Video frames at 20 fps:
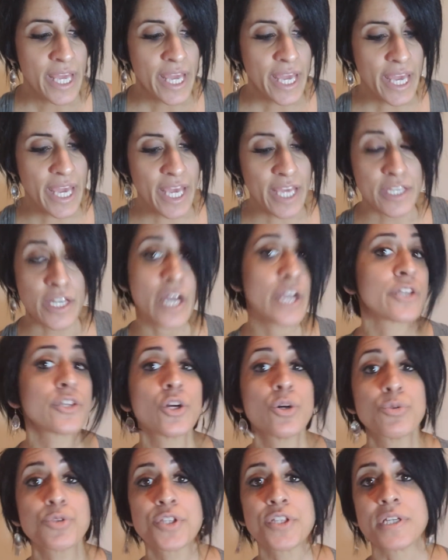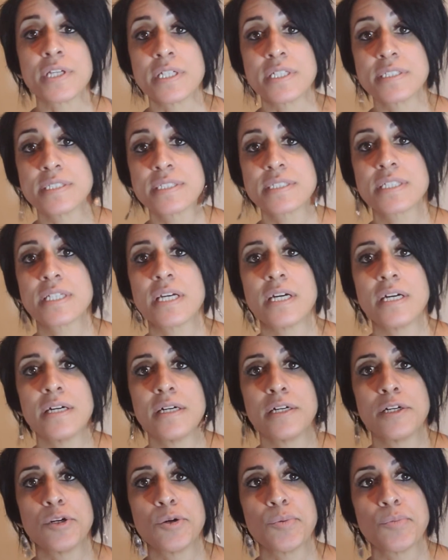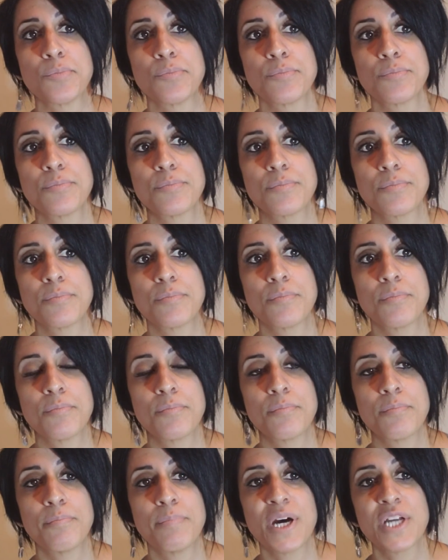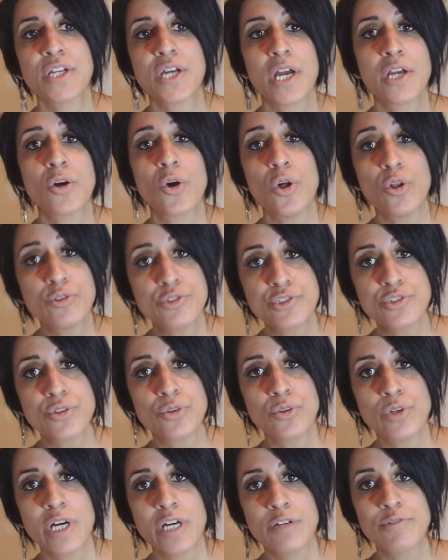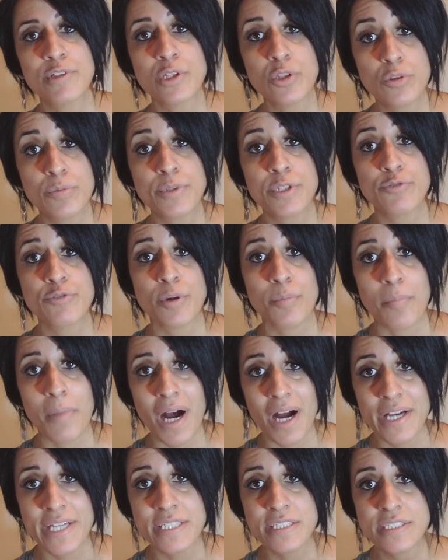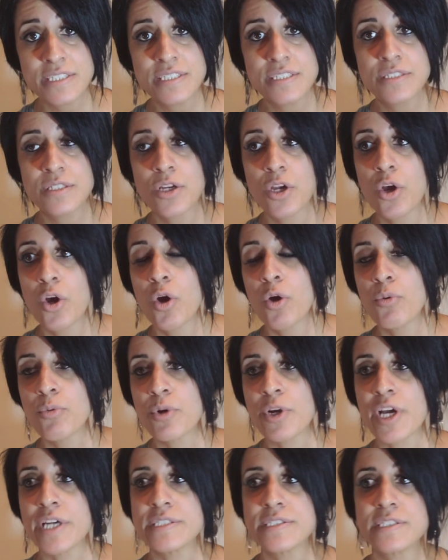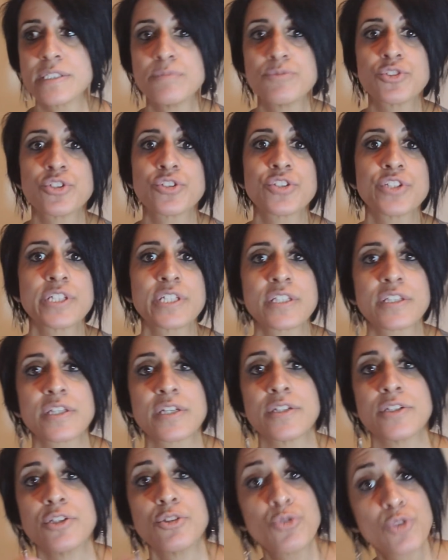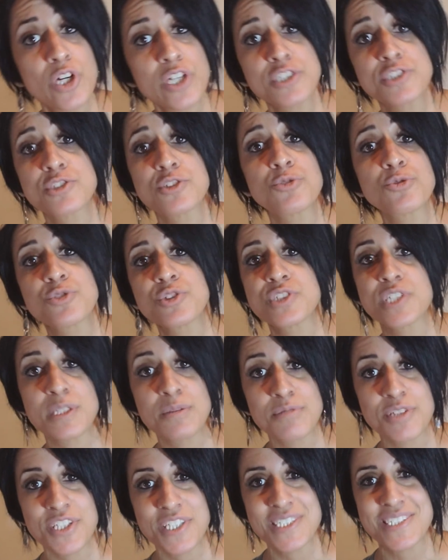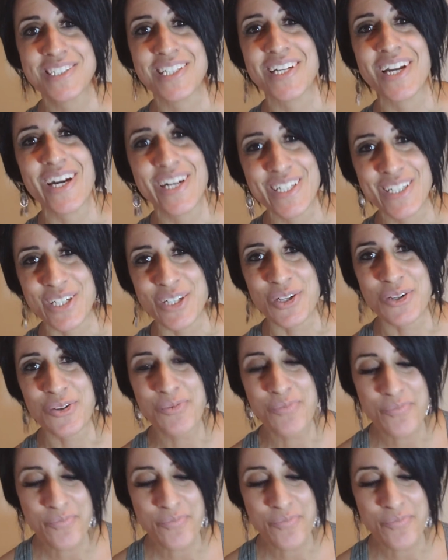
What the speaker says: And I know things, but I also have a little bit of a bias where I seem to think that you guys know the same things that I know.